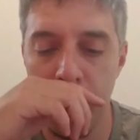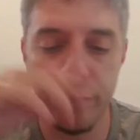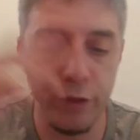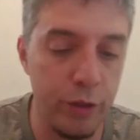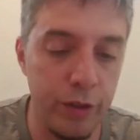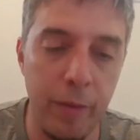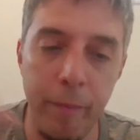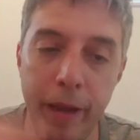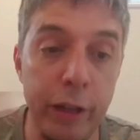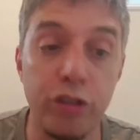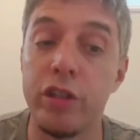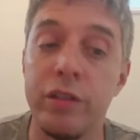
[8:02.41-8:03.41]
Pseudonym,
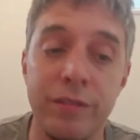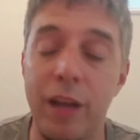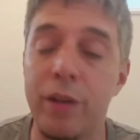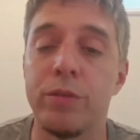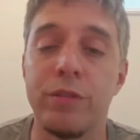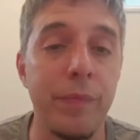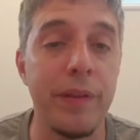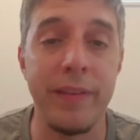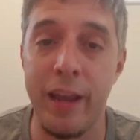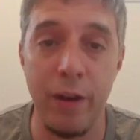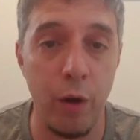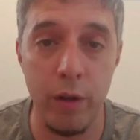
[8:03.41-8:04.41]
make sure it's not something
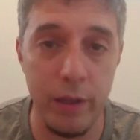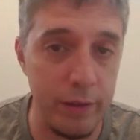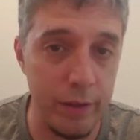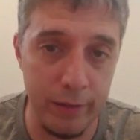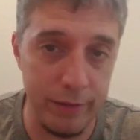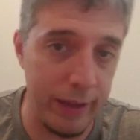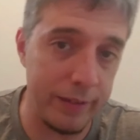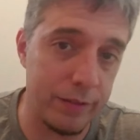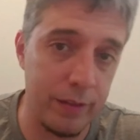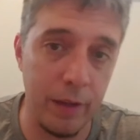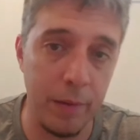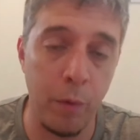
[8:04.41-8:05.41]

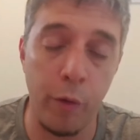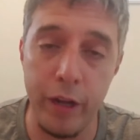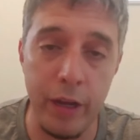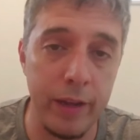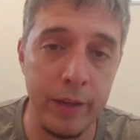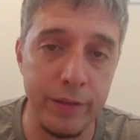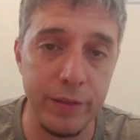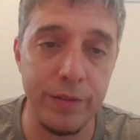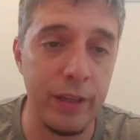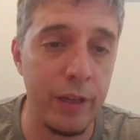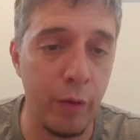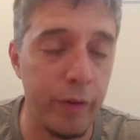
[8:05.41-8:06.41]
that's already
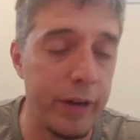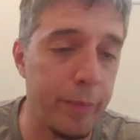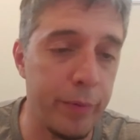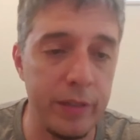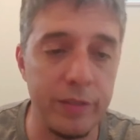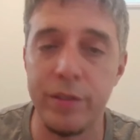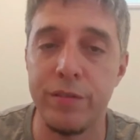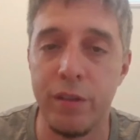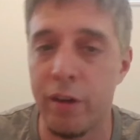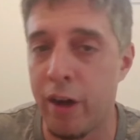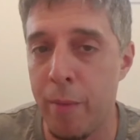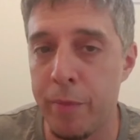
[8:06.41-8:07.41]

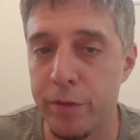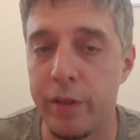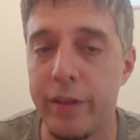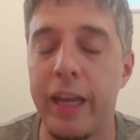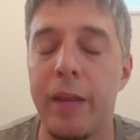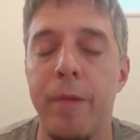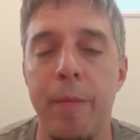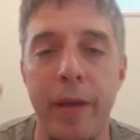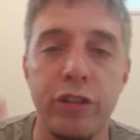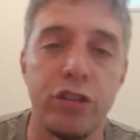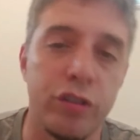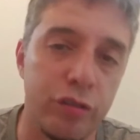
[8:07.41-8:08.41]
pre-existing on Amazon KDP.
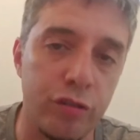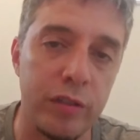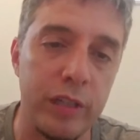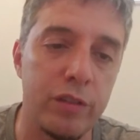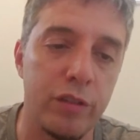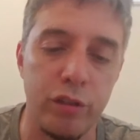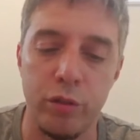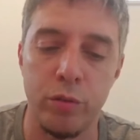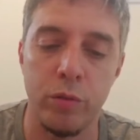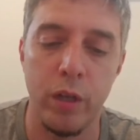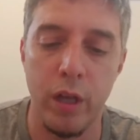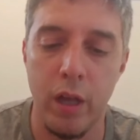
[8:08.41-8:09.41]
Make sure it's unique to you.